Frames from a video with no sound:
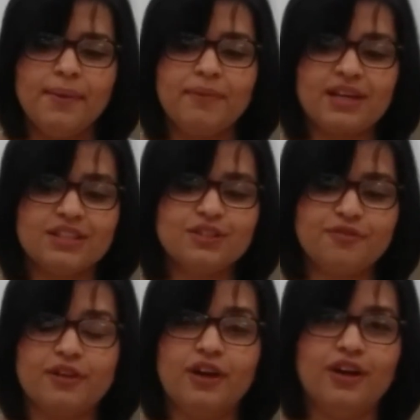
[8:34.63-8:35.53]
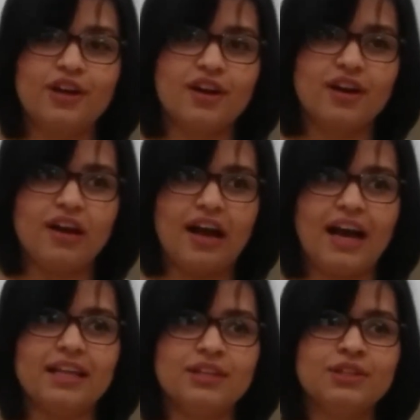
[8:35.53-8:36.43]
Because of her,
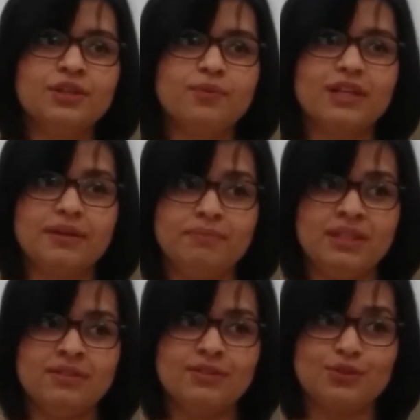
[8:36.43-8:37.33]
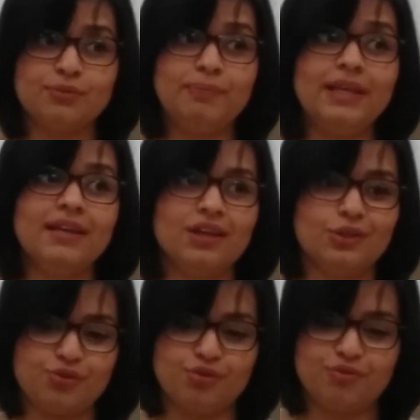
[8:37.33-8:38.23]
I learned what it means to be
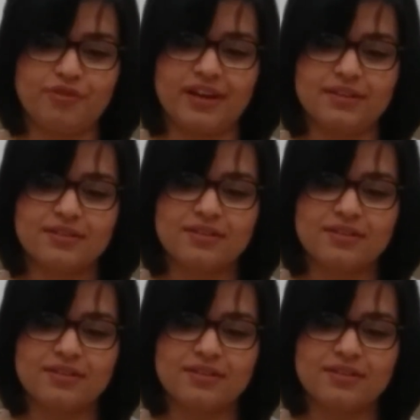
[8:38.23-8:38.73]
a true friend.